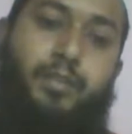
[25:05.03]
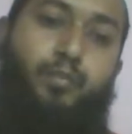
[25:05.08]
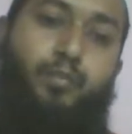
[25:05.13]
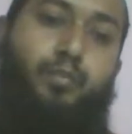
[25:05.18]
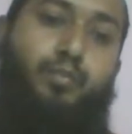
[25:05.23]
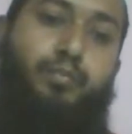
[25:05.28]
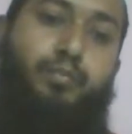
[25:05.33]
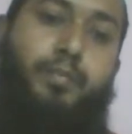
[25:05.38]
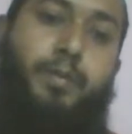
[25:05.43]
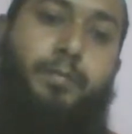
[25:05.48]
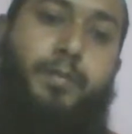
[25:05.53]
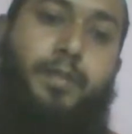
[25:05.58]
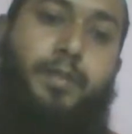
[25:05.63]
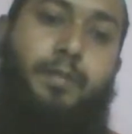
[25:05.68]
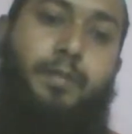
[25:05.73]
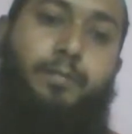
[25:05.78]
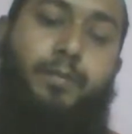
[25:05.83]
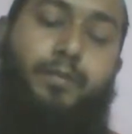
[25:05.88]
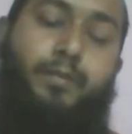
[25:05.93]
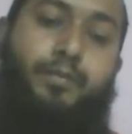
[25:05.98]
new maybe
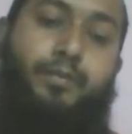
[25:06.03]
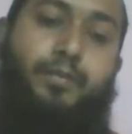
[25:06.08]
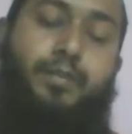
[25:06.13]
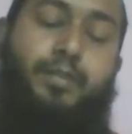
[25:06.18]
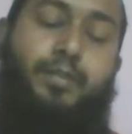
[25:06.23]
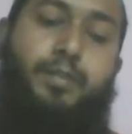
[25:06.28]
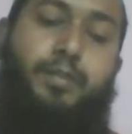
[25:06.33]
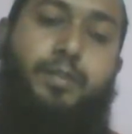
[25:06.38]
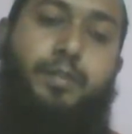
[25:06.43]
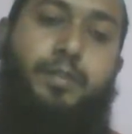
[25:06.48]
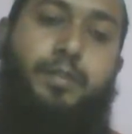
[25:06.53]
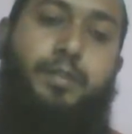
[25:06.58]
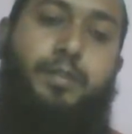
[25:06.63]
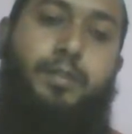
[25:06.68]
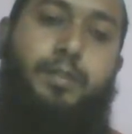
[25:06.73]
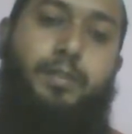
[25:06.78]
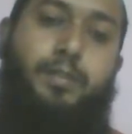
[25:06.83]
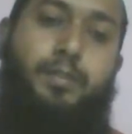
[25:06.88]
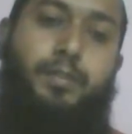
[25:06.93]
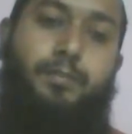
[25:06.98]
come out,
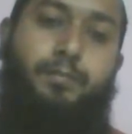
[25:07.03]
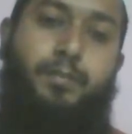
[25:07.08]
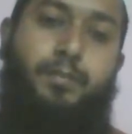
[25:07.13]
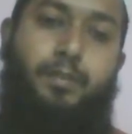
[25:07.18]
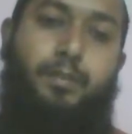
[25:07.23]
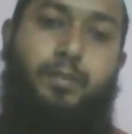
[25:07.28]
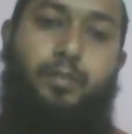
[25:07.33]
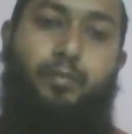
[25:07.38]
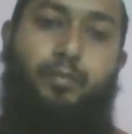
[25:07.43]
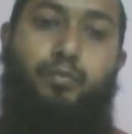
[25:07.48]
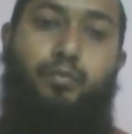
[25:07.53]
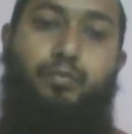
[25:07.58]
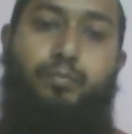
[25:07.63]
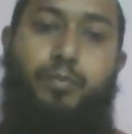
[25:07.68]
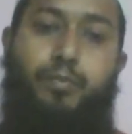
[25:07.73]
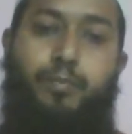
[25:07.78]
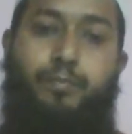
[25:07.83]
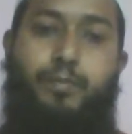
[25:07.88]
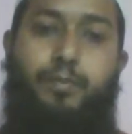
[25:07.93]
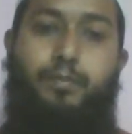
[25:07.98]
something new,
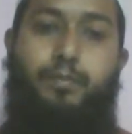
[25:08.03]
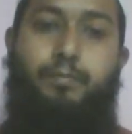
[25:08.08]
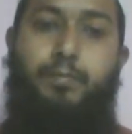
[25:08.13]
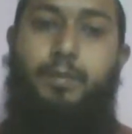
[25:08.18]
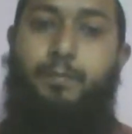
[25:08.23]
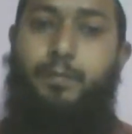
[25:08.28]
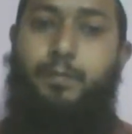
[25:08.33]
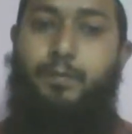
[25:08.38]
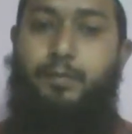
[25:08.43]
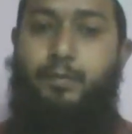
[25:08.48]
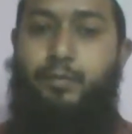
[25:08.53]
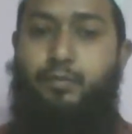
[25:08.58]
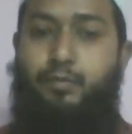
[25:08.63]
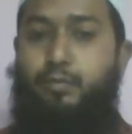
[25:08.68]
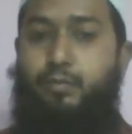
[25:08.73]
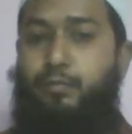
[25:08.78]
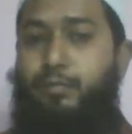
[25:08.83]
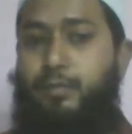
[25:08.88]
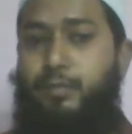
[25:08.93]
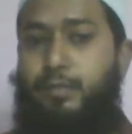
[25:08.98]
maybe
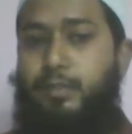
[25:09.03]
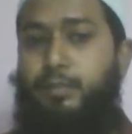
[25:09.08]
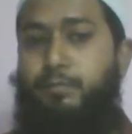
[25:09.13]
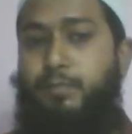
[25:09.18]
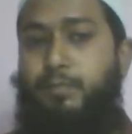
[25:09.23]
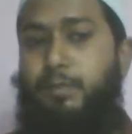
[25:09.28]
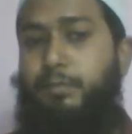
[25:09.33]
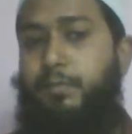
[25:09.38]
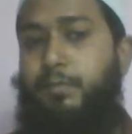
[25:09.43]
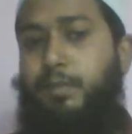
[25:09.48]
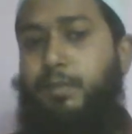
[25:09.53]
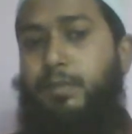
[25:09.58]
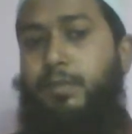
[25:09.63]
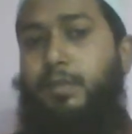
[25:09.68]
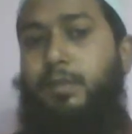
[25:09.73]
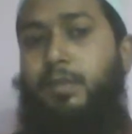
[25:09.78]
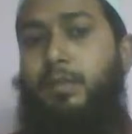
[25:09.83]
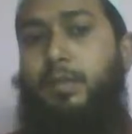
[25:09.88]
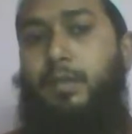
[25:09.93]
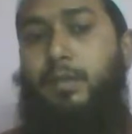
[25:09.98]
discoveries, maybe
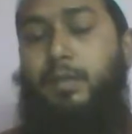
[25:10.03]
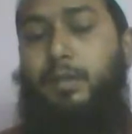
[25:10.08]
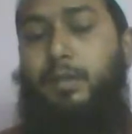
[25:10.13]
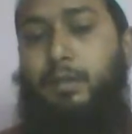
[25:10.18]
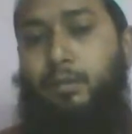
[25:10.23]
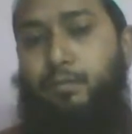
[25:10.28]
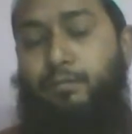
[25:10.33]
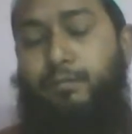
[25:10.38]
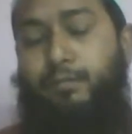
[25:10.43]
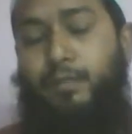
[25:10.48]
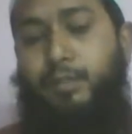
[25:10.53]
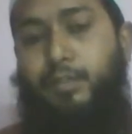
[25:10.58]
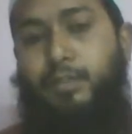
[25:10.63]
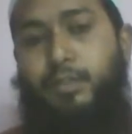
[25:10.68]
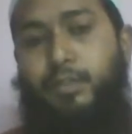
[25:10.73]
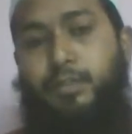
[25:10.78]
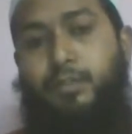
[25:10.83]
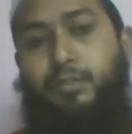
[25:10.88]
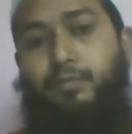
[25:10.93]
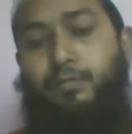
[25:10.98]

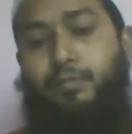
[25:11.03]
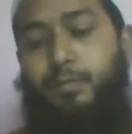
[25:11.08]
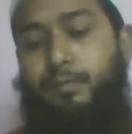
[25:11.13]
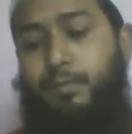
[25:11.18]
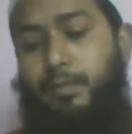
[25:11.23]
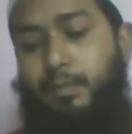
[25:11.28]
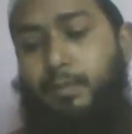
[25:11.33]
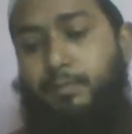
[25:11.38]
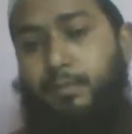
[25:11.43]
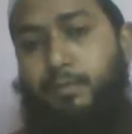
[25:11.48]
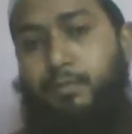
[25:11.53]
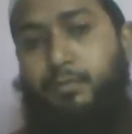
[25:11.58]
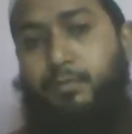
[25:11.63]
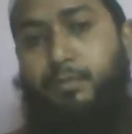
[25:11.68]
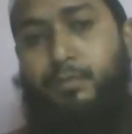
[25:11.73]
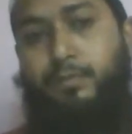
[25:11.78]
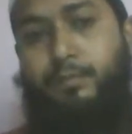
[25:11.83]
inventions maybe come out.